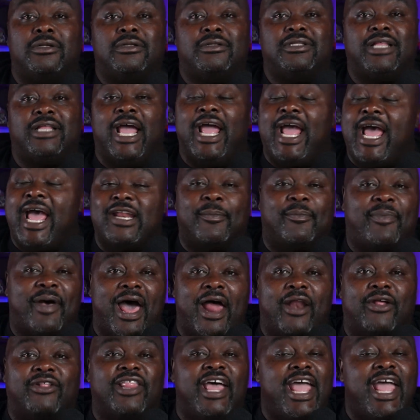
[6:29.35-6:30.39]
They had to
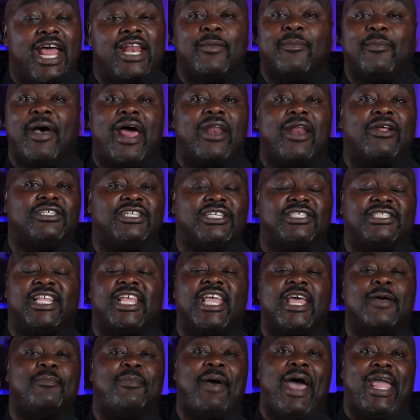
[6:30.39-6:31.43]
battle just to
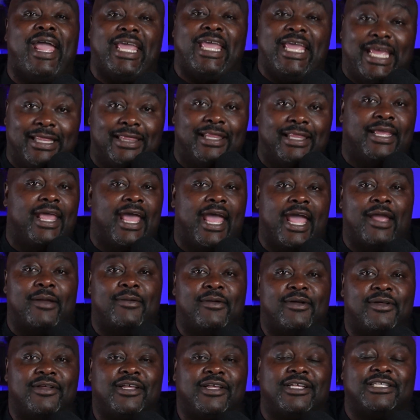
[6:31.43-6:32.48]
get back in the game
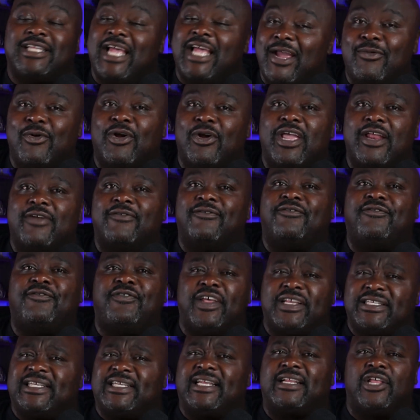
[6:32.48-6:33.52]
because they were getting
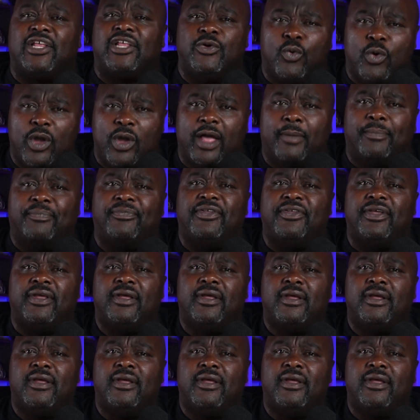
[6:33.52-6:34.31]
physically whipped